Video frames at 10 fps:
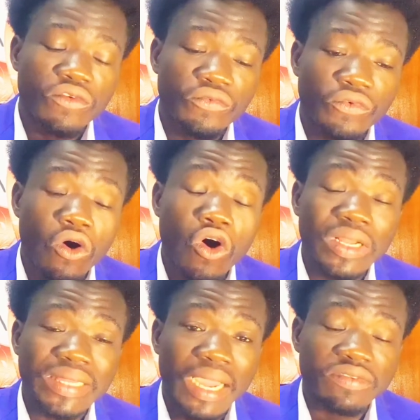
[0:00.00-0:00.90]
4
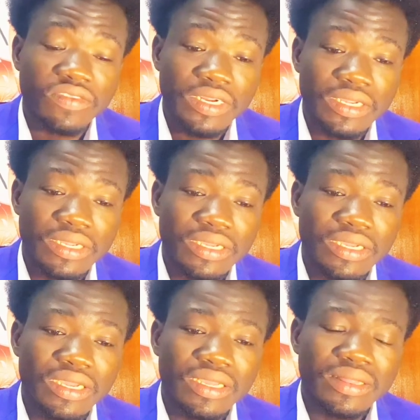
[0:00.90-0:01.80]
times 3.
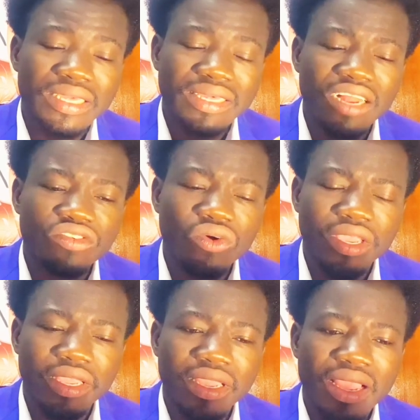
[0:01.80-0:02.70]
The child,
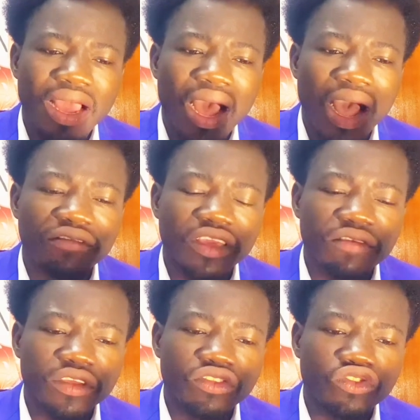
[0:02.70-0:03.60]
okay, I've
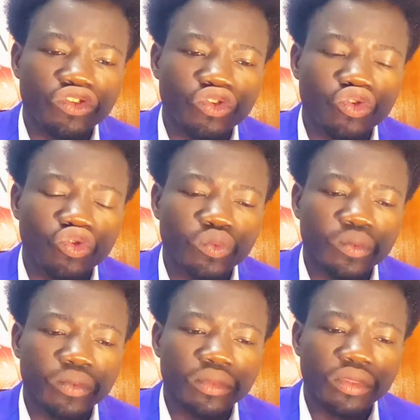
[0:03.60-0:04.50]
given to you
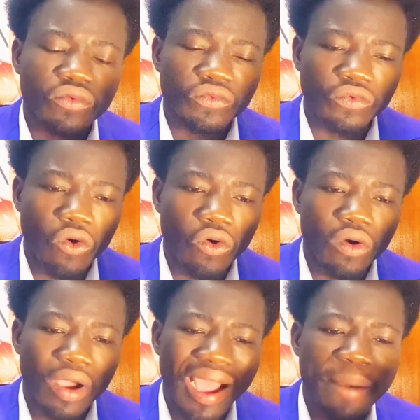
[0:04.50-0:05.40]
4.
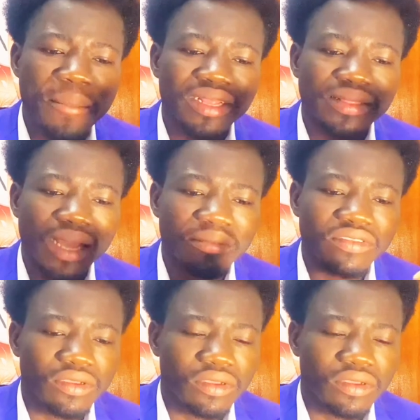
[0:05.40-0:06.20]
How many times?